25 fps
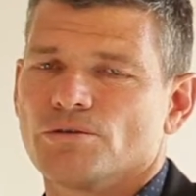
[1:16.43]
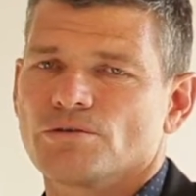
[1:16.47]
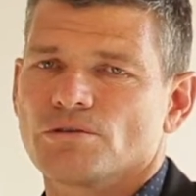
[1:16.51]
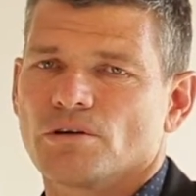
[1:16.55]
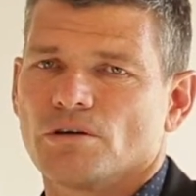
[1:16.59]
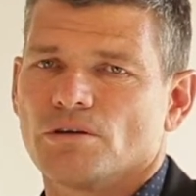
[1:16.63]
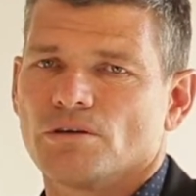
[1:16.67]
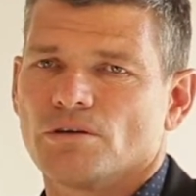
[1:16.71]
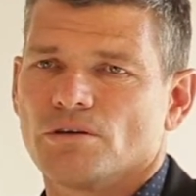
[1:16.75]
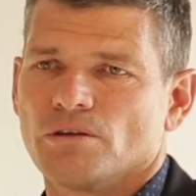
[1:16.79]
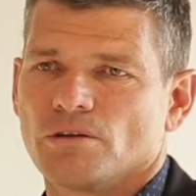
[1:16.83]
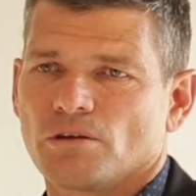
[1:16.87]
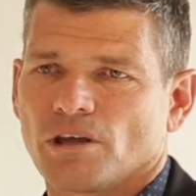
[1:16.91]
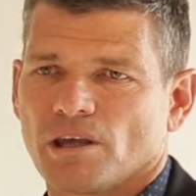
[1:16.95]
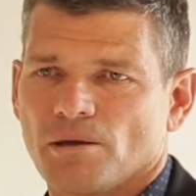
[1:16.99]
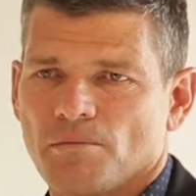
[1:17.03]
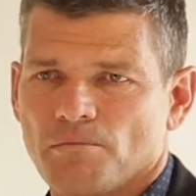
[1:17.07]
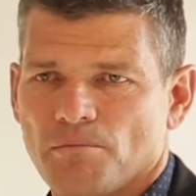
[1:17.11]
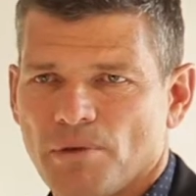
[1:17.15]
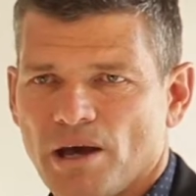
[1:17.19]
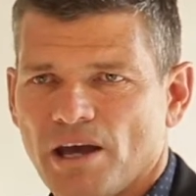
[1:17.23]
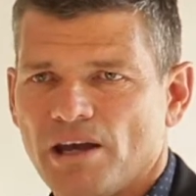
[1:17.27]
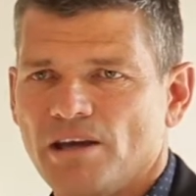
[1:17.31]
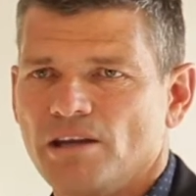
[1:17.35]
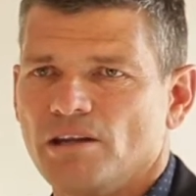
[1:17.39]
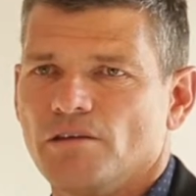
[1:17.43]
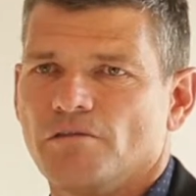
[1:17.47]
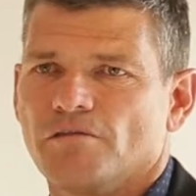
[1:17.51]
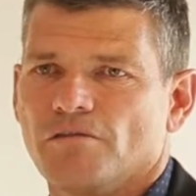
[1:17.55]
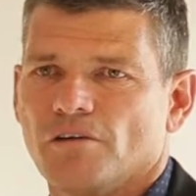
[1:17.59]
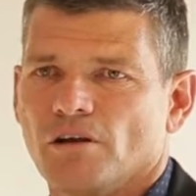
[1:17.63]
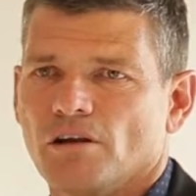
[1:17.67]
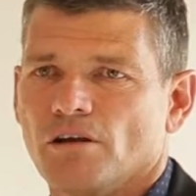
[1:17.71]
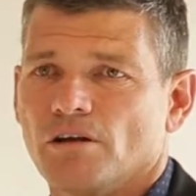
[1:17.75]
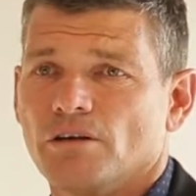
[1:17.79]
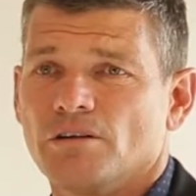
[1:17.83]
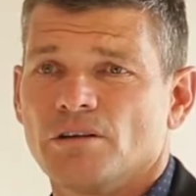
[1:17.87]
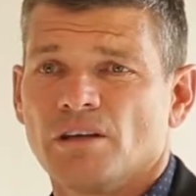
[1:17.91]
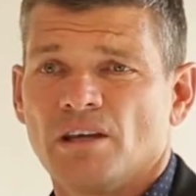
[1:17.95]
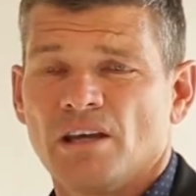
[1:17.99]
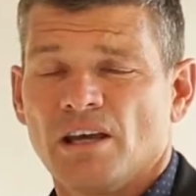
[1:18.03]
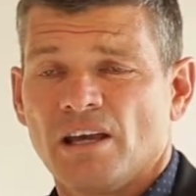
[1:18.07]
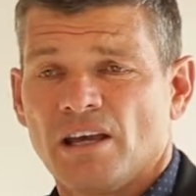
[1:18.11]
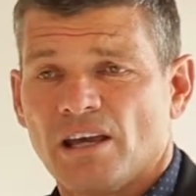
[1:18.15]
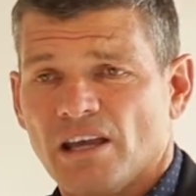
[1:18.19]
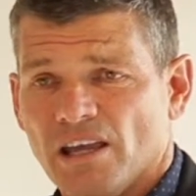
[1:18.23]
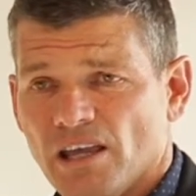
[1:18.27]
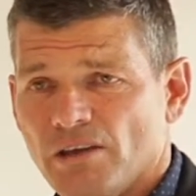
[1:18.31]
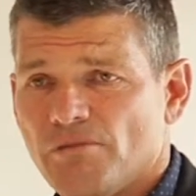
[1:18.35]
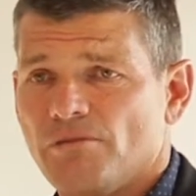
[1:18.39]
So the campaign he followed,
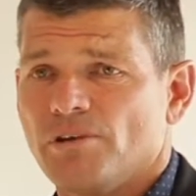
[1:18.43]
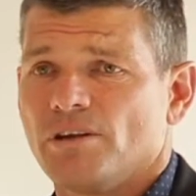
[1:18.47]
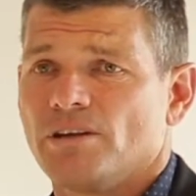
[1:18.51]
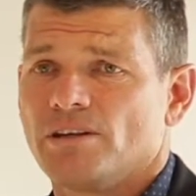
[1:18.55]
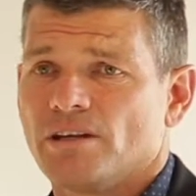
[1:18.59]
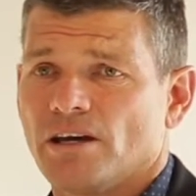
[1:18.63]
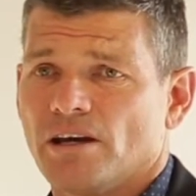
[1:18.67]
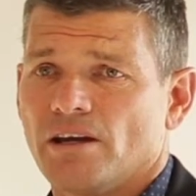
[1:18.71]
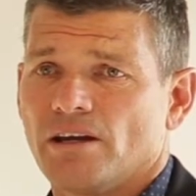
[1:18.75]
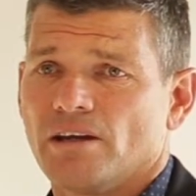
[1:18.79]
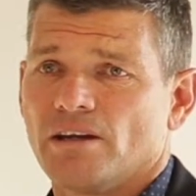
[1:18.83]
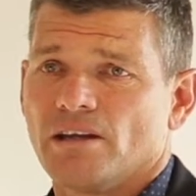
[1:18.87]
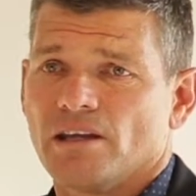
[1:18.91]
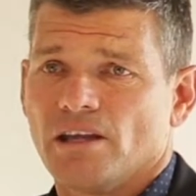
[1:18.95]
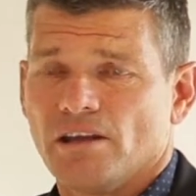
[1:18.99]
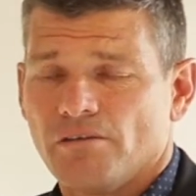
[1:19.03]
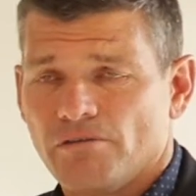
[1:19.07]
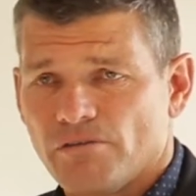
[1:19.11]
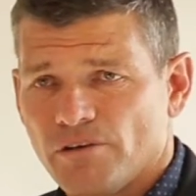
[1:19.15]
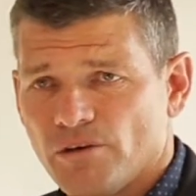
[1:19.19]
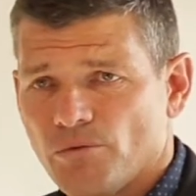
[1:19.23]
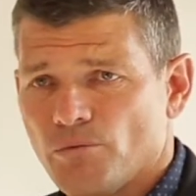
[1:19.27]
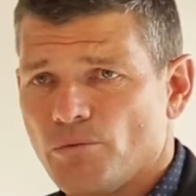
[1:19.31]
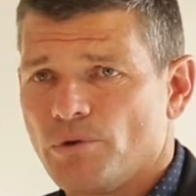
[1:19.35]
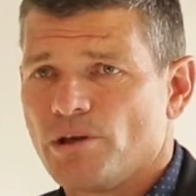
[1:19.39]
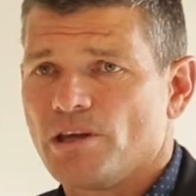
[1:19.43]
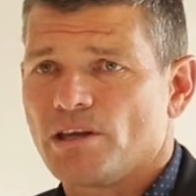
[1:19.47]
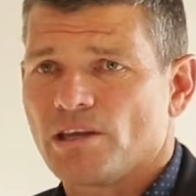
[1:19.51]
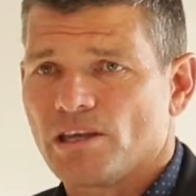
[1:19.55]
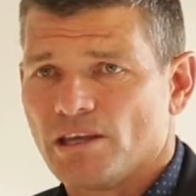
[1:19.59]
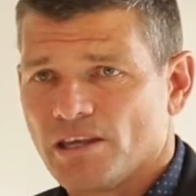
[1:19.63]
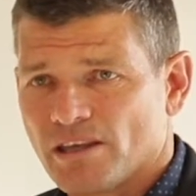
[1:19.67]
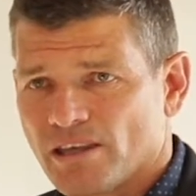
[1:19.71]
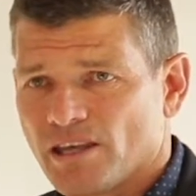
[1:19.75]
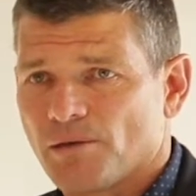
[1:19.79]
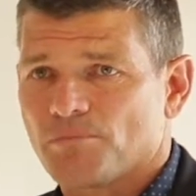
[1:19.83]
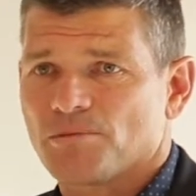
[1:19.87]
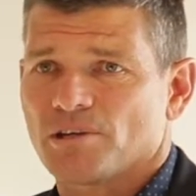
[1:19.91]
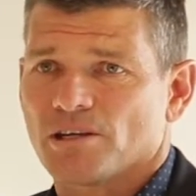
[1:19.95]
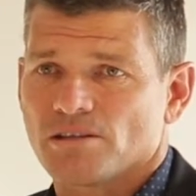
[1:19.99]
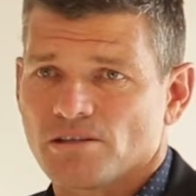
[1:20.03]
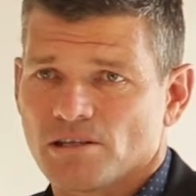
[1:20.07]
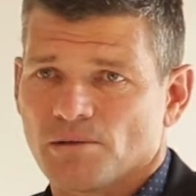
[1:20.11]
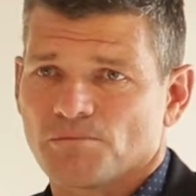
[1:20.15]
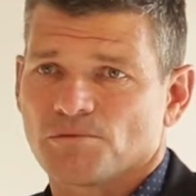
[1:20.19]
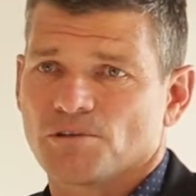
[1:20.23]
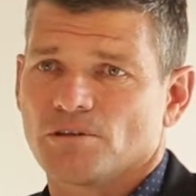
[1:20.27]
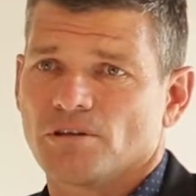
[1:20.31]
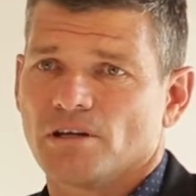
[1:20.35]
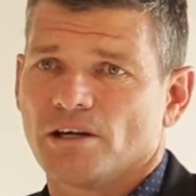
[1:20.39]
every day, every week, he kept us
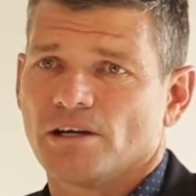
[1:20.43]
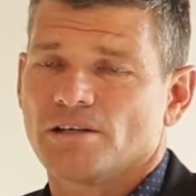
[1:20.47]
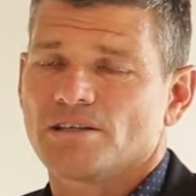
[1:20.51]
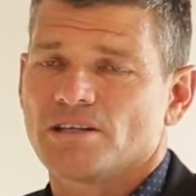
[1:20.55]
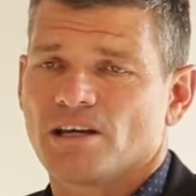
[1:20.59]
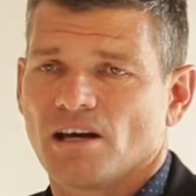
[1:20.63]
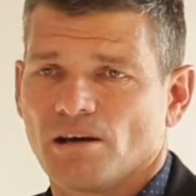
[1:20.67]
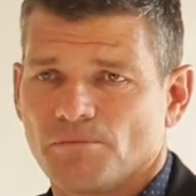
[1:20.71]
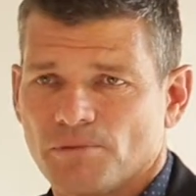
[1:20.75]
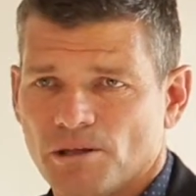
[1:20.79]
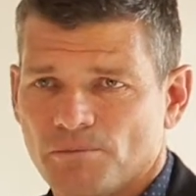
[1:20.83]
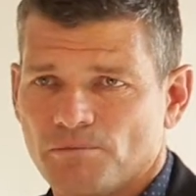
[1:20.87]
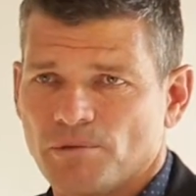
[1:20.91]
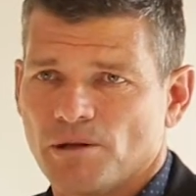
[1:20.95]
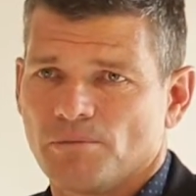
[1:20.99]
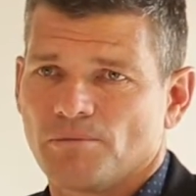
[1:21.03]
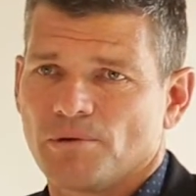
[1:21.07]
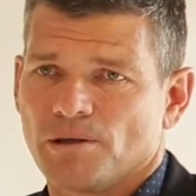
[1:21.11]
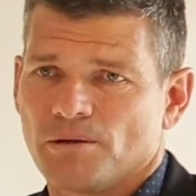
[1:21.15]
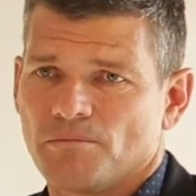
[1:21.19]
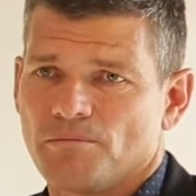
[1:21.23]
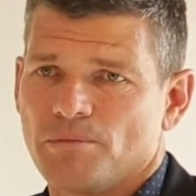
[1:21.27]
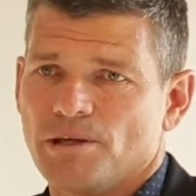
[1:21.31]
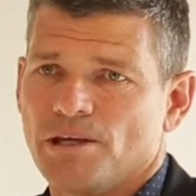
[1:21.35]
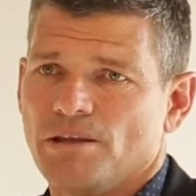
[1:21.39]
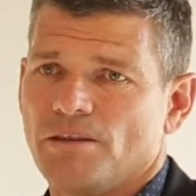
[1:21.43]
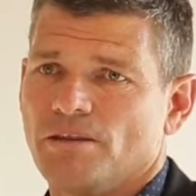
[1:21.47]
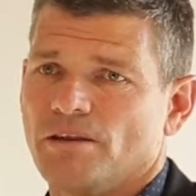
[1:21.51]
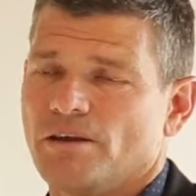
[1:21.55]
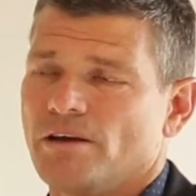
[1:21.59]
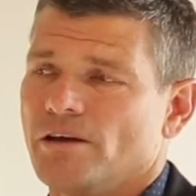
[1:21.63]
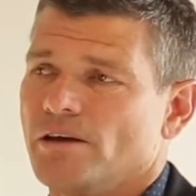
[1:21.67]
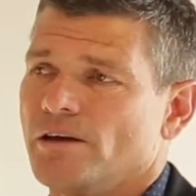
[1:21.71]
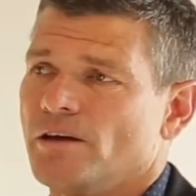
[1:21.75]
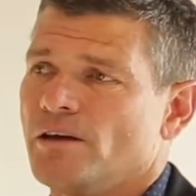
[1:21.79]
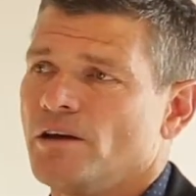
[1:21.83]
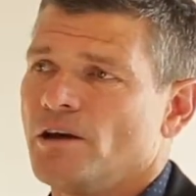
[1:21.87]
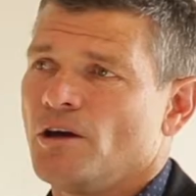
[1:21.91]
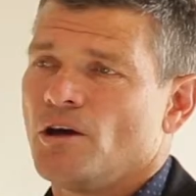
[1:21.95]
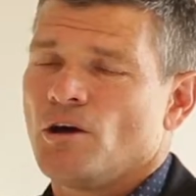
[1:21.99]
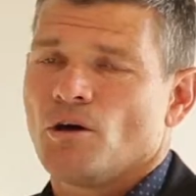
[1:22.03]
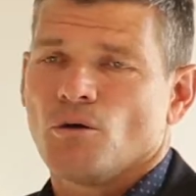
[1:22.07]
up to date, how many people had been there,